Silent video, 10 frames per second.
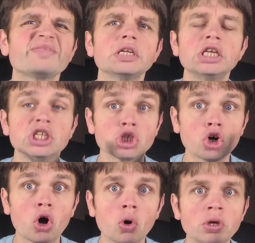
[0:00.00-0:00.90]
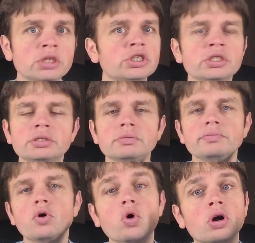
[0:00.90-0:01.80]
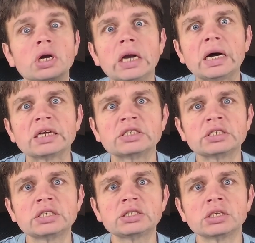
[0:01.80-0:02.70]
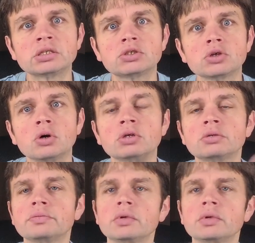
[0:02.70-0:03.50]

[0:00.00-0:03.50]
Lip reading: is low. It's just, or non-existent, so